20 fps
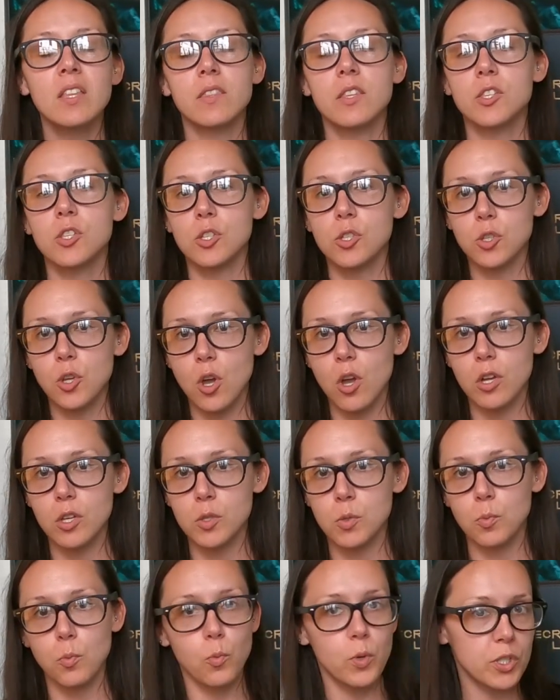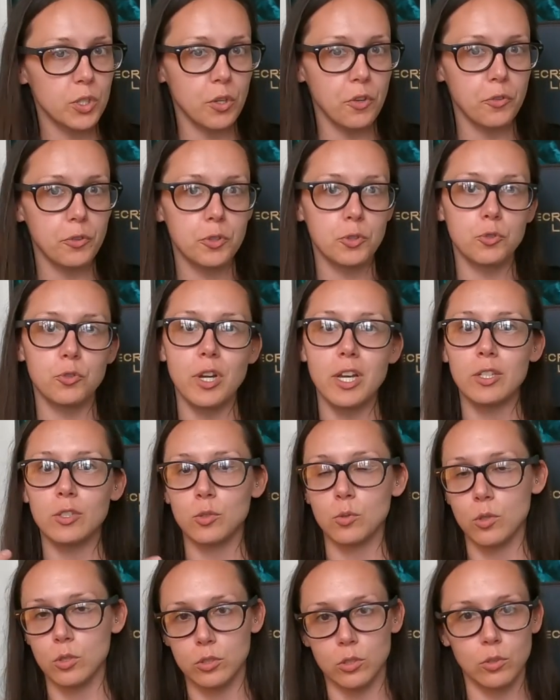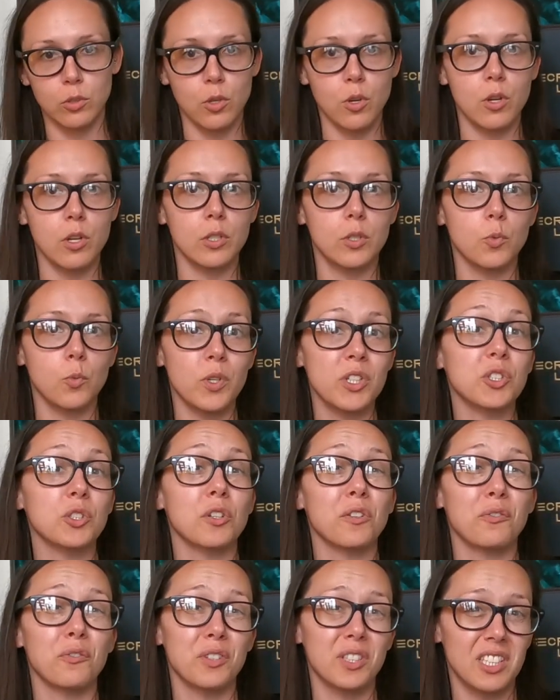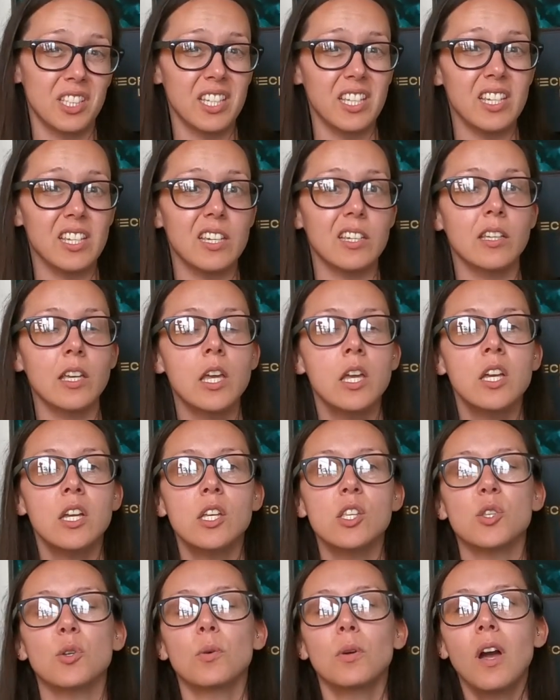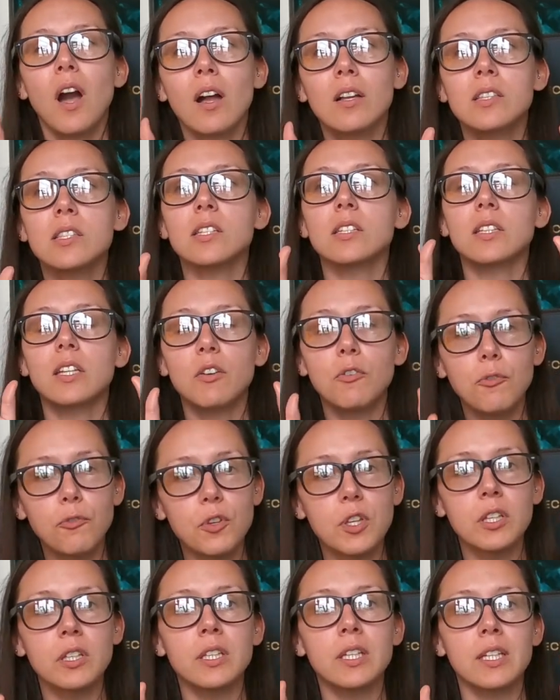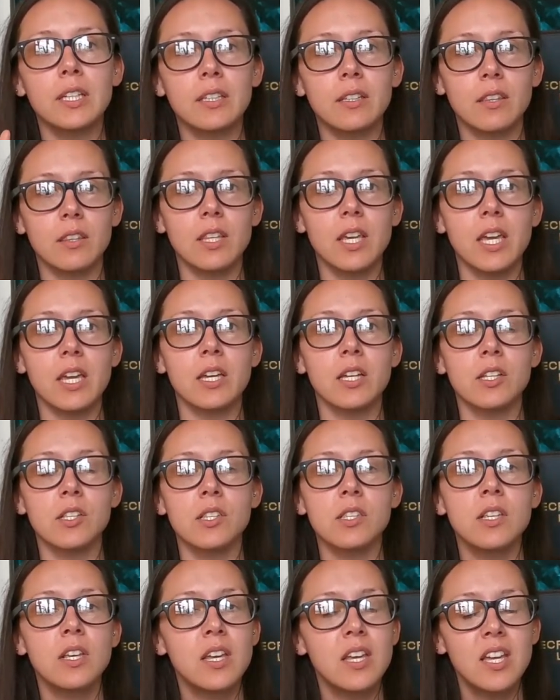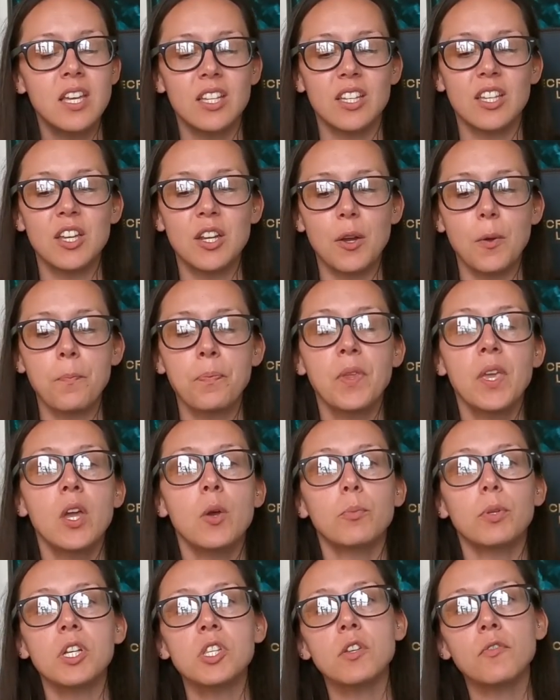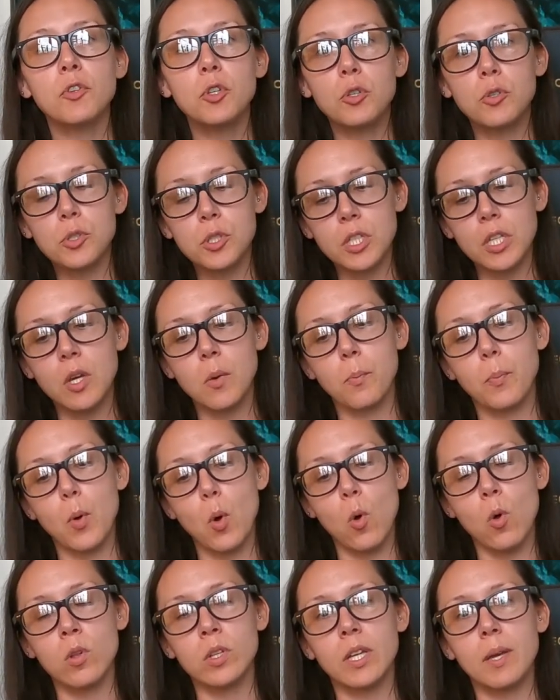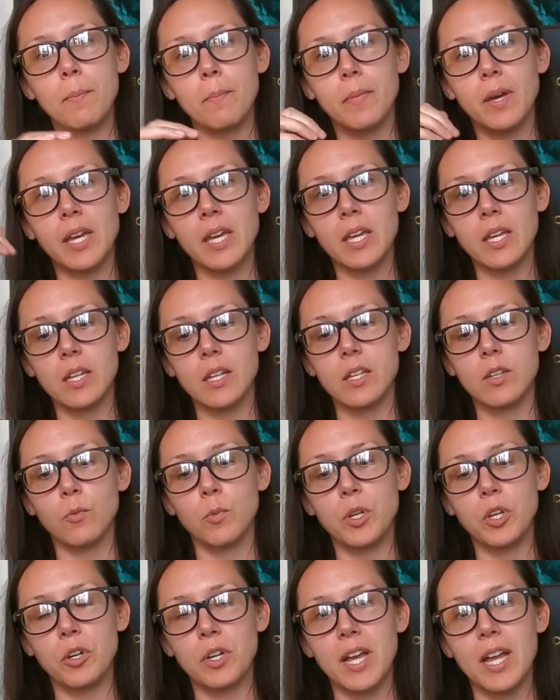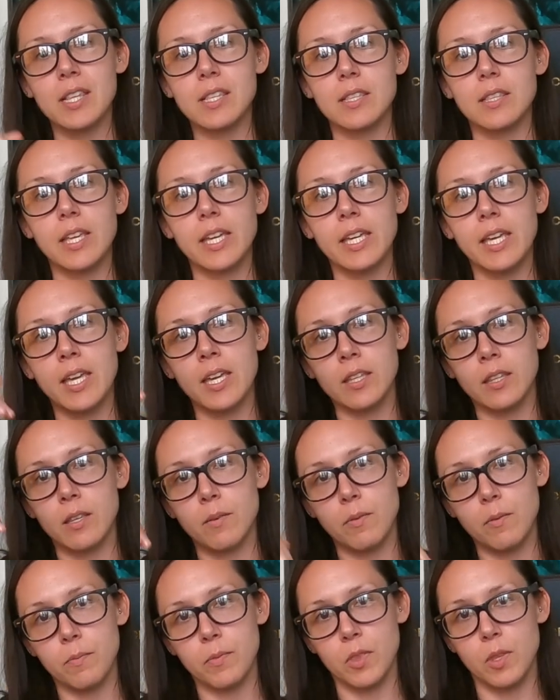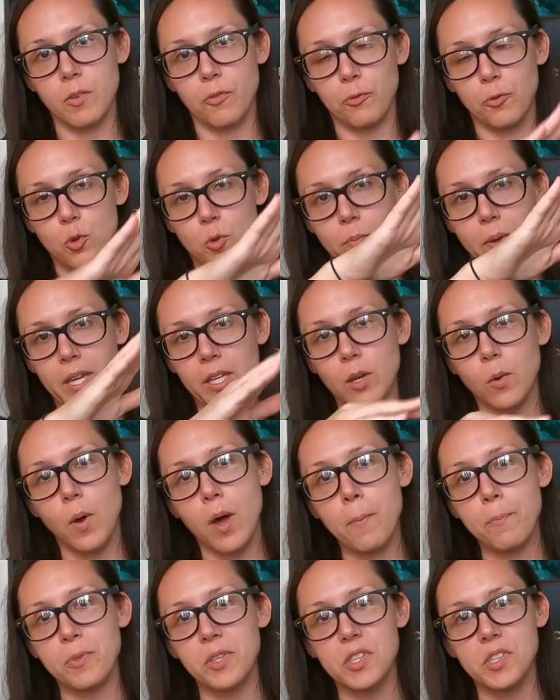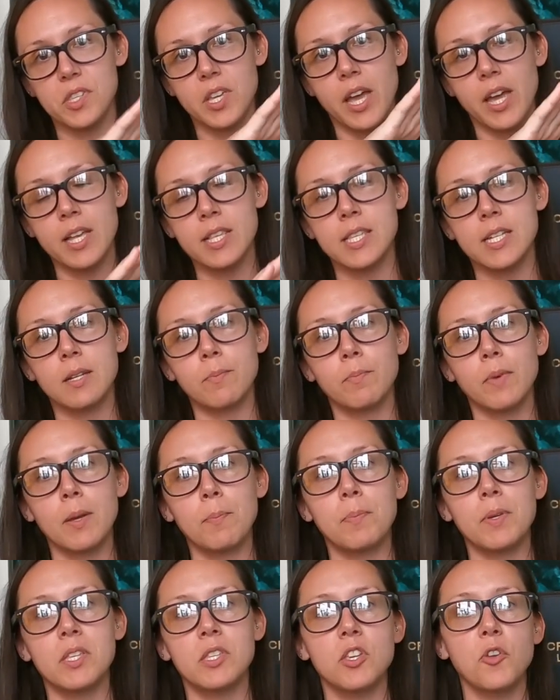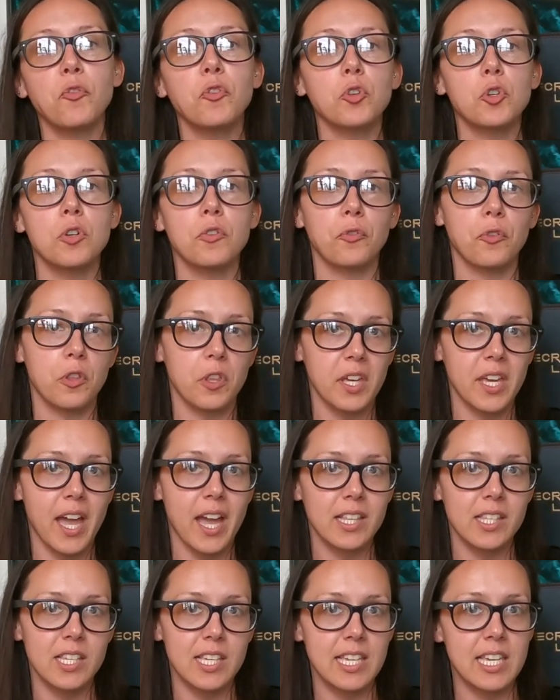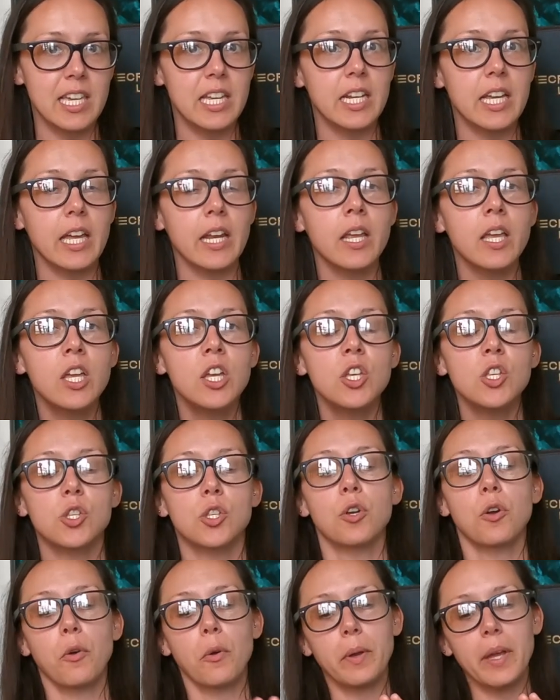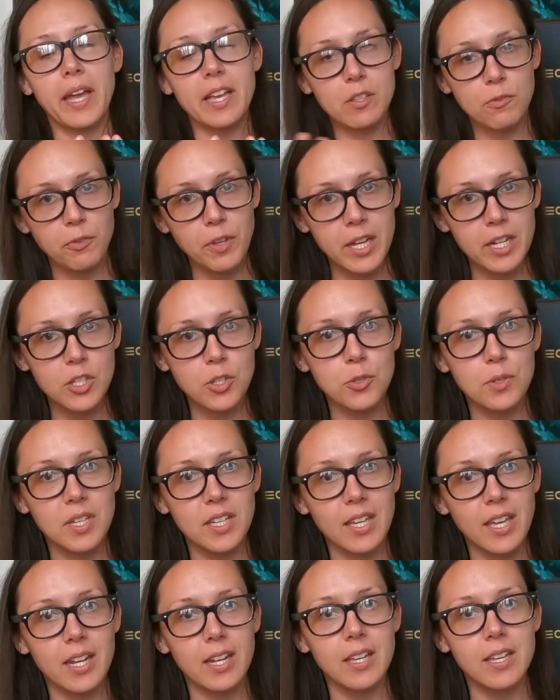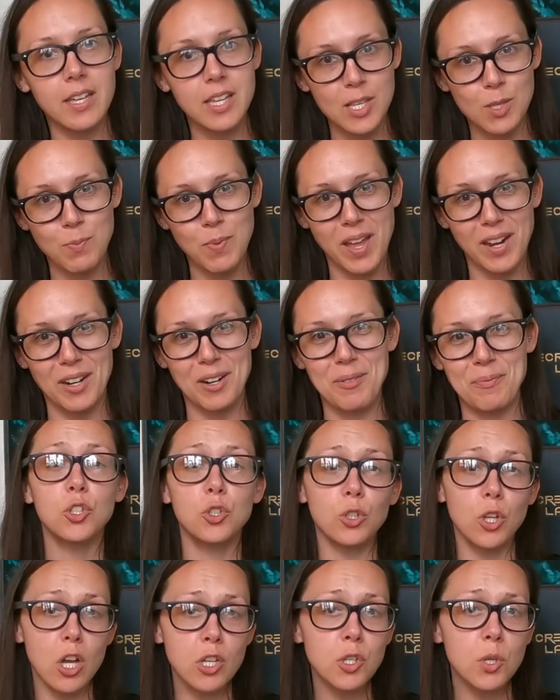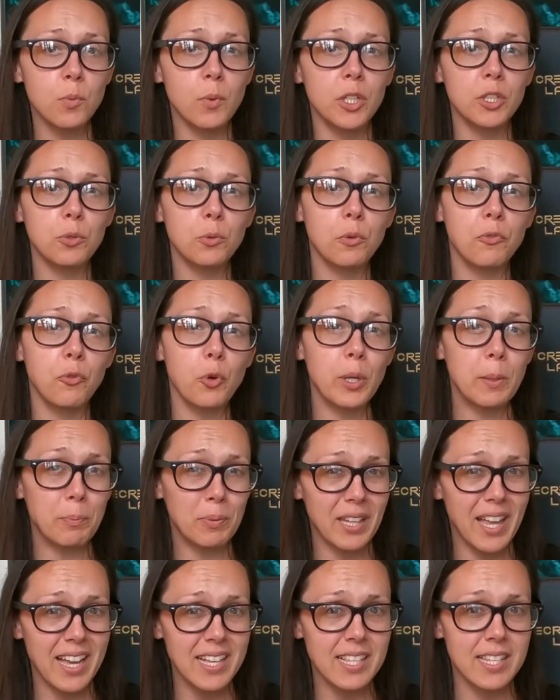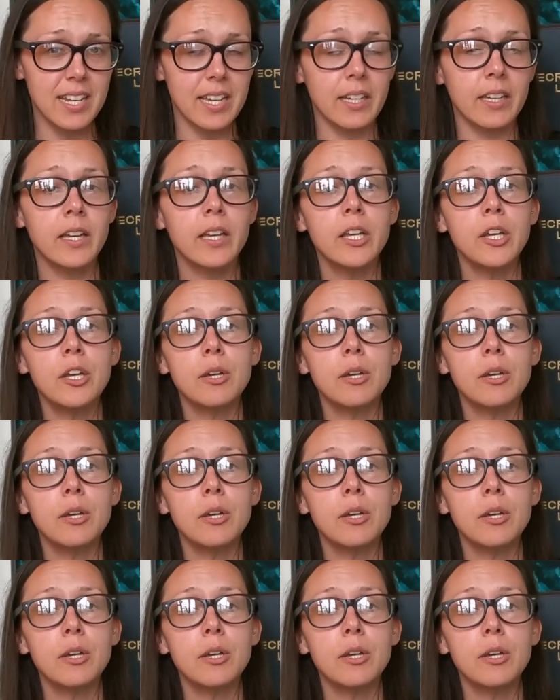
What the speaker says: This has caused whisker stress, also called whisker fatigue. So constantly feeling things, plus if you're using a bowl, it might, when your cat's licking, the food might go up the sides and it might be difficult for the cat to eat it. So as flat as you can get it is better. You'll also want to avoid plastic.